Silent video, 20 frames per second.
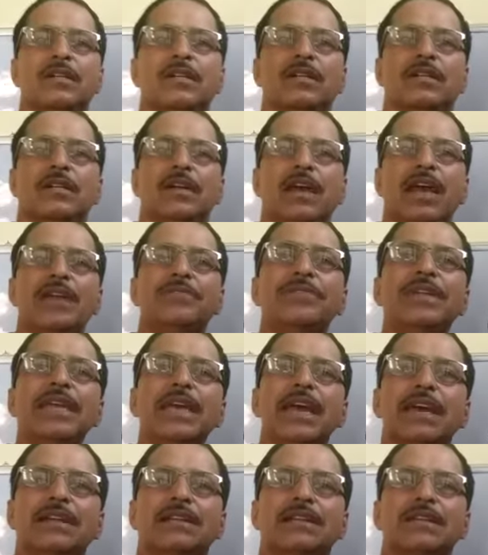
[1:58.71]

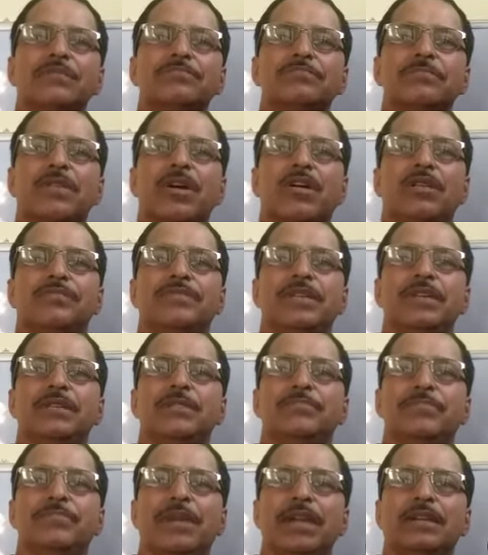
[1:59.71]
Every atom of
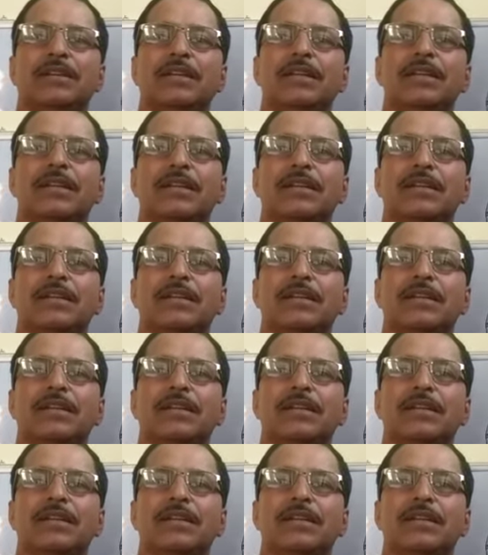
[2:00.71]
the metallic